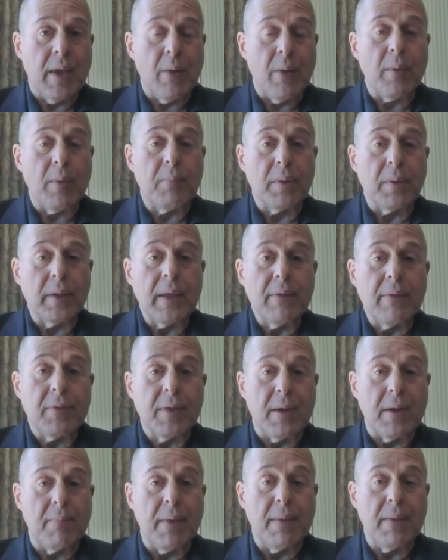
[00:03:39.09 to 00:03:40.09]
And we
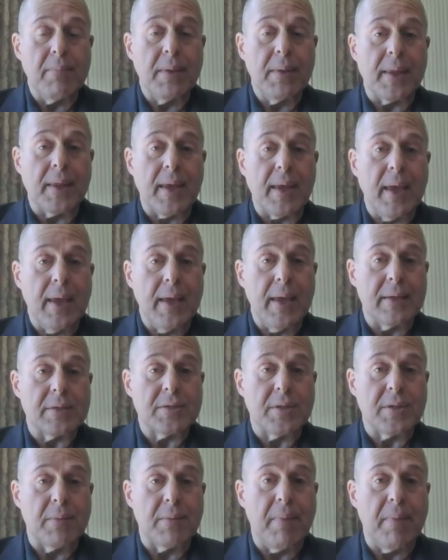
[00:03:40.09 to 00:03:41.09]
believe that it may be the
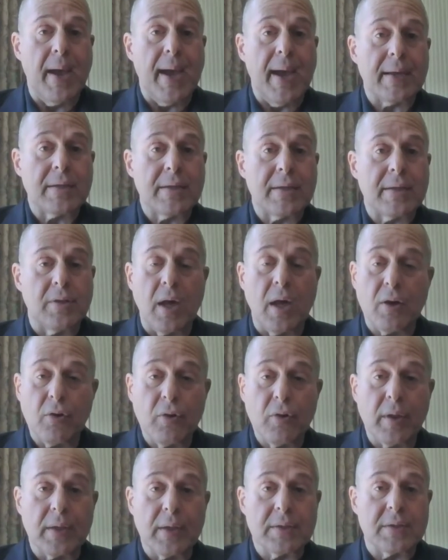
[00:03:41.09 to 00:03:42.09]
case that BAX not
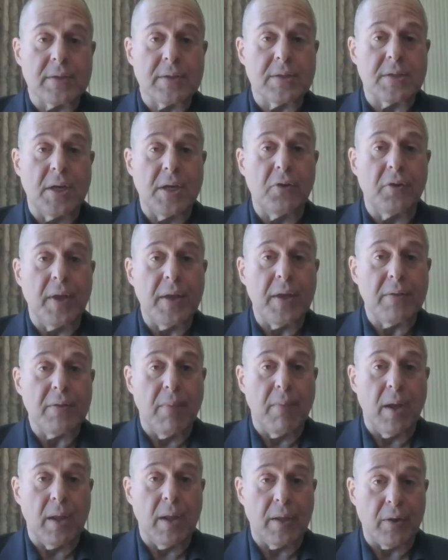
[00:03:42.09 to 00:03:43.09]
only is a cell
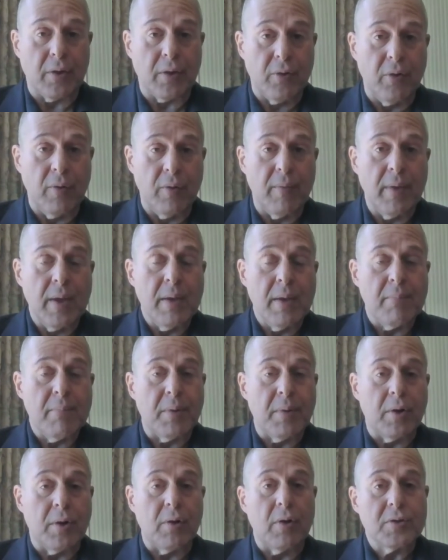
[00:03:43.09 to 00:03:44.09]
death molecule,
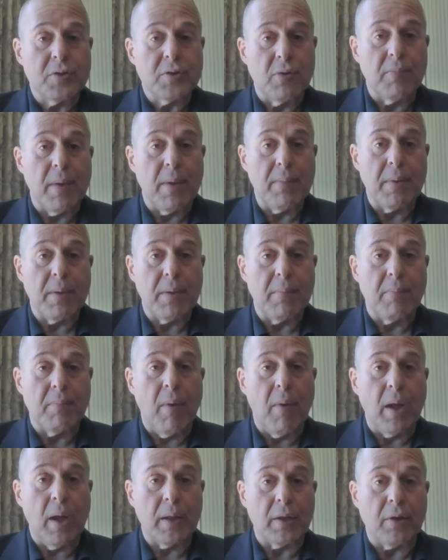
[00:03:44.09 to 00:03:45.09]
but it also may be a
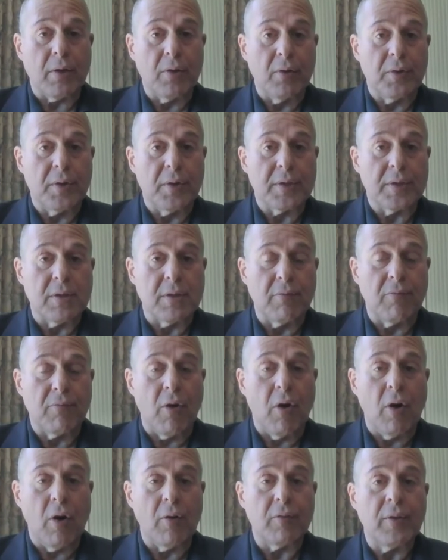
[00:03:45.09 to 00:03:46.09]
molecule that's
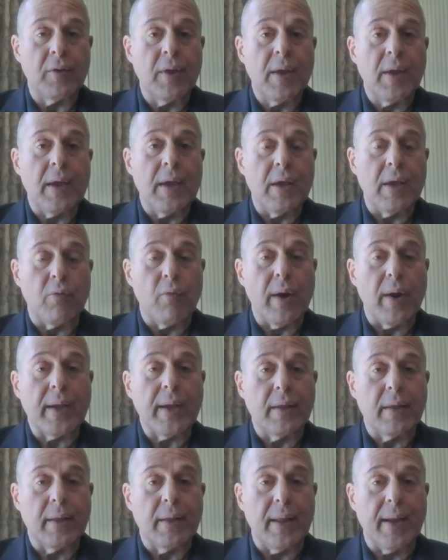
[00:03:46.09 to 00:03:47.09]
involved in
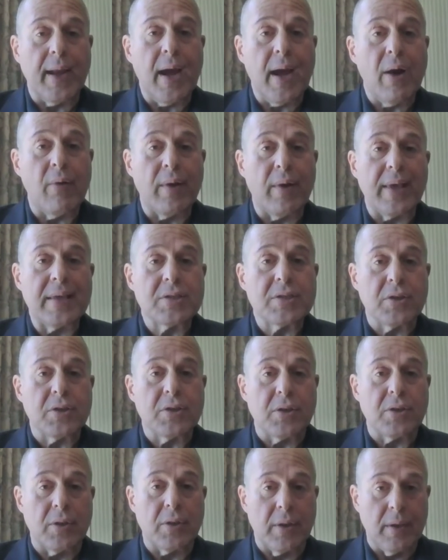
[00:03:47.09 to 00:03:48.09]
regulating how
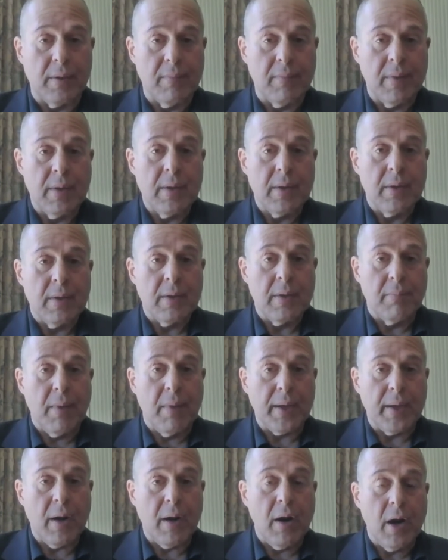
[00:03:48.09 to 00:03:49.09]
easily
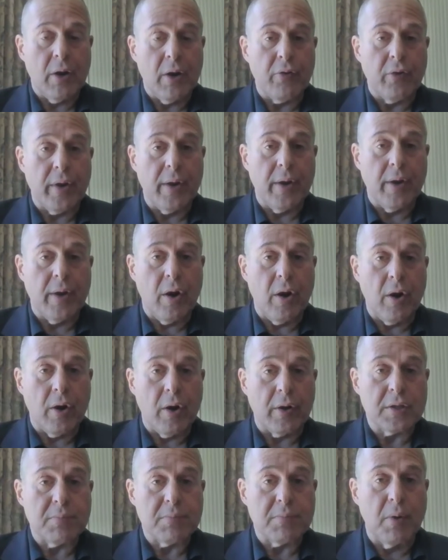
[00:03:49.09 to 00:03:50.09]
mitochondria are
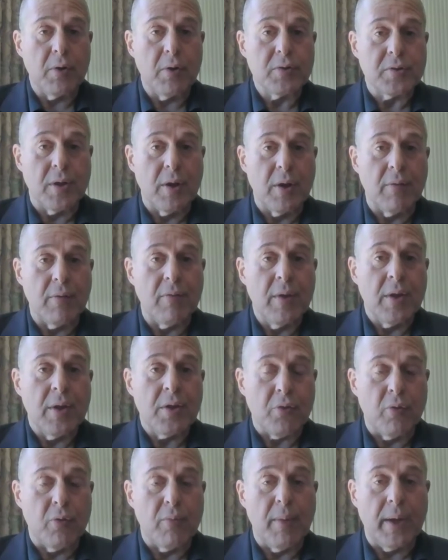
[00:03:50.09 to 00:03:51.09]
disposed of
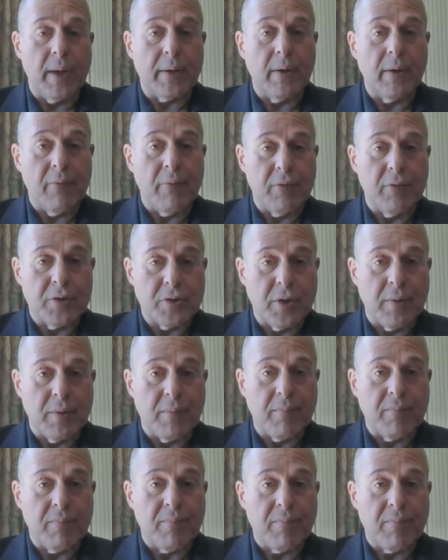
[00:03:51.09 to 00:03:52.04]
through mitophagy.